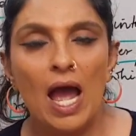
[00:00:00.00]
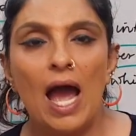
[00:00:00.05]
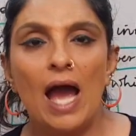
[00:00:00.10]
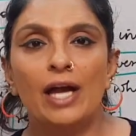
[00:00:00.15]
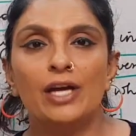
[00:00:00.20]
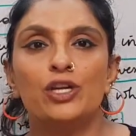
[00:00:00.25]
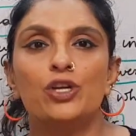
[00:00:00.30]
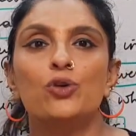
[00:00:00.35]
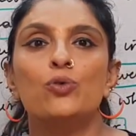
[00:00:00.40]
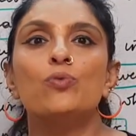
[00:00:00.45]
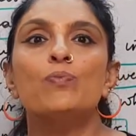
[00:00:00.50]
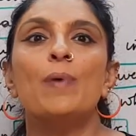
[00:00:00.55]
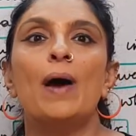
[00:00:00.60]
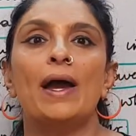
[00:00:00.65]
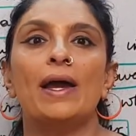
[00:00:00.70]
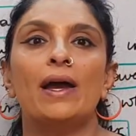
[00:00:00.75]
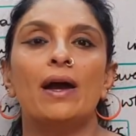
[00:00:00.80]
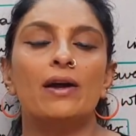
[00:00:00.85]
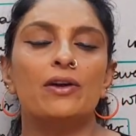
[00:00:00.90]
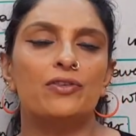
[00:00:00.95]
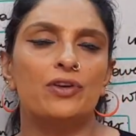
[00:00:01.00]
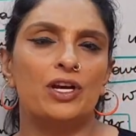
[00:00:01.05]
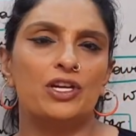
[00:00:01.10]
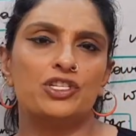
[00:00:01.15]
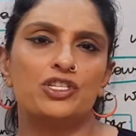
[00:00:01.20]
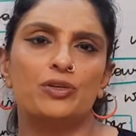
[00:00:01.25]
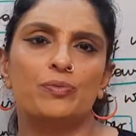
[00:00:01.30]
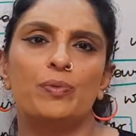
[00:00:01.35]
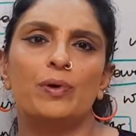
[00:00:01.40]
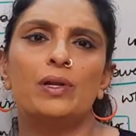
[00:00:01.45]
and you buy a
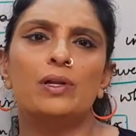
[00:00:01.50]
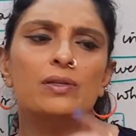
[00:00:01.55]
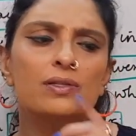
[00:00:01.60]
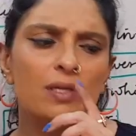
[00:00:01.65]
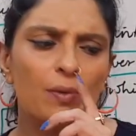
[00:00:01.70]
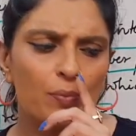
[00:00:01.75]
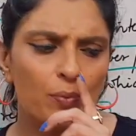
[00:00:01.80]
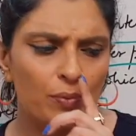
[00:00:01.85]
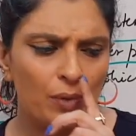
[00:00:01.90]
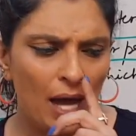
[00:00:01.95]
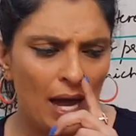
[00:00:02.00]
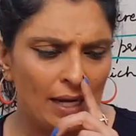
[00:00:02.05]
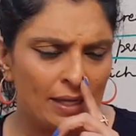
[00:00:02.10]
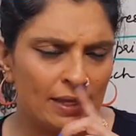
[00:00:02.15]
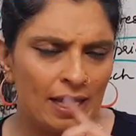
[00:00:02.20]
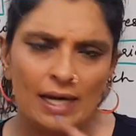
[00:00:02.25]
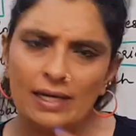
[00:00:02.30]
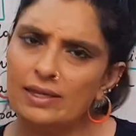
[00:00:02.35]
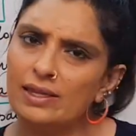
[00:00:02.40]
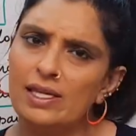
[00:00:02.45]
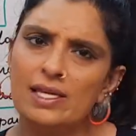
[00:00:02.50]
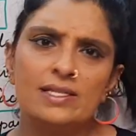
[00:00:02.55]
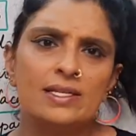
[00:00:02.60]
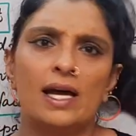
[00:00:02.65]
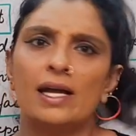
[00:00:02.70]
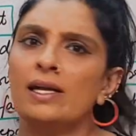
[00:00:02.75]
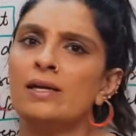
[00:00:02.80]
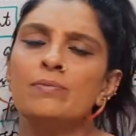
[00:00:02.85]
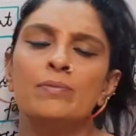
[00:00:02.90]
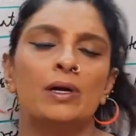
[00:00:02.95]
treasury bill, and that these
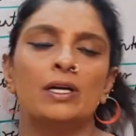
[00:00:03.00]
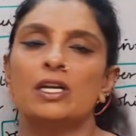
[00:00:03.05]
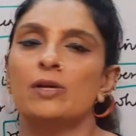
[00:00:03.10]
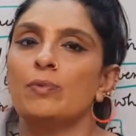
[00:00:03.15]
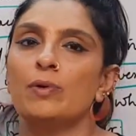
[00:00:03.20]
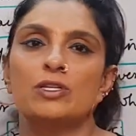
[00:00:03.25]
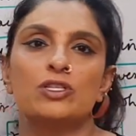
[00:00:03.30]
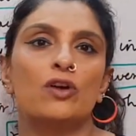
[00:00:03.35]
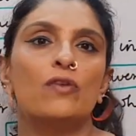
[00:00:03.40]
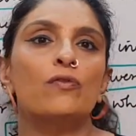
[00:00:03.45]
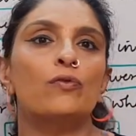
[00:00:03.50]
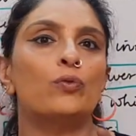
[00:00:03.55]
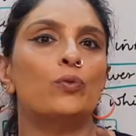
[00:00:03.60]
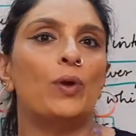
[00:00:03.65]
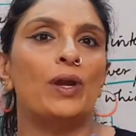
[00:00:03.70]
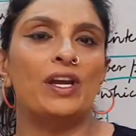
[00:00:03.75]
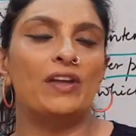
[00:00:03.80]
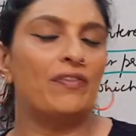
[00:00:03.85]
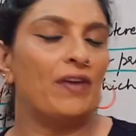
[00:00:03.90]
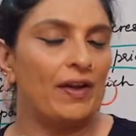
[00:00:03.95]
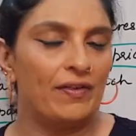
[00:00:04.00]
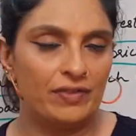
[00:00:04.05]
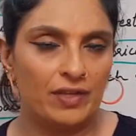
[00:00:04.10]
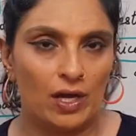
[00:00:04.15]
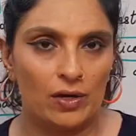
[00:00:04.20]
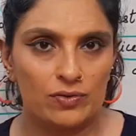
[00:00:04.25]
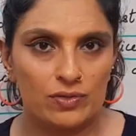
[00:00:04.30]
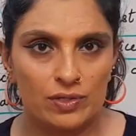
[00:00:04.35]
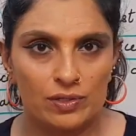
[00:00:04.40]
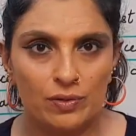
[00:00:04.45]
are in multiples of
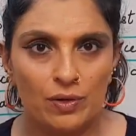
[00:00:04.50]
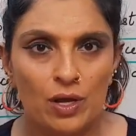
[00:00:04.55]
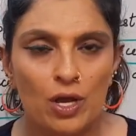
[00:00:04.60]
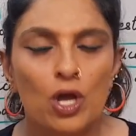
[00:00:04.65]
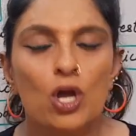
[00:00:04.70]
25,000.